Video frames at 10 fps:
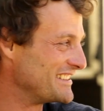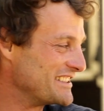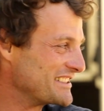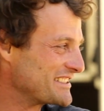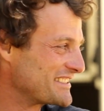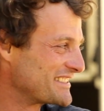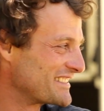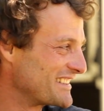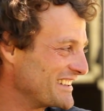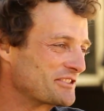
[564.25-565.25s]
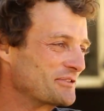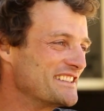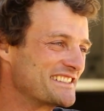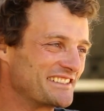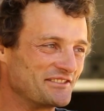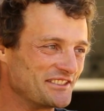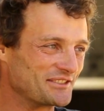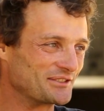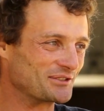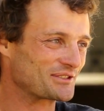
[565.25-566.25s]
just get crazy
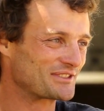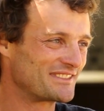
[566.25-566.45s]
because